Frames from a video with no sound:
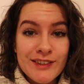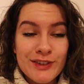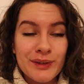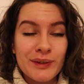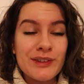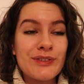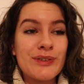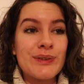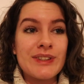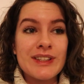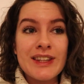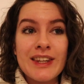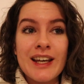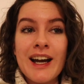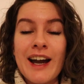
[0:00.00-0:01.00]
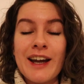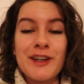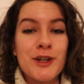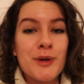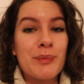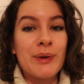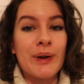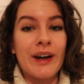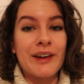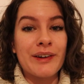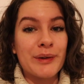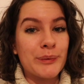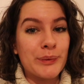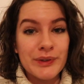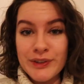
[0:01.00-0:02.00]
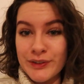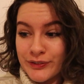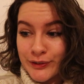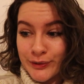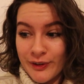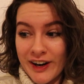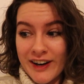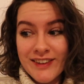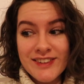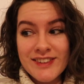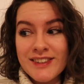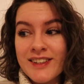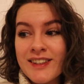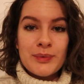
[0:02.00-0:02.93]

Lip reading: so if you did that, I hope you had a wonderful rest.